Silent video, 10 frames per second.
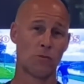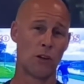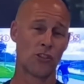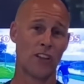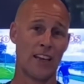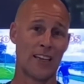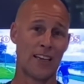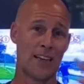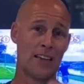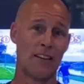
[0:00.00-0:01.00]
much like
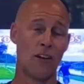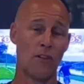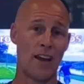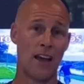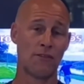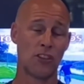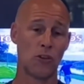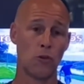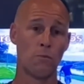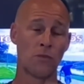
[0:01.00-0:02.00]
a Innova
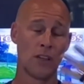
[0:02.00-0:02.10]
F2.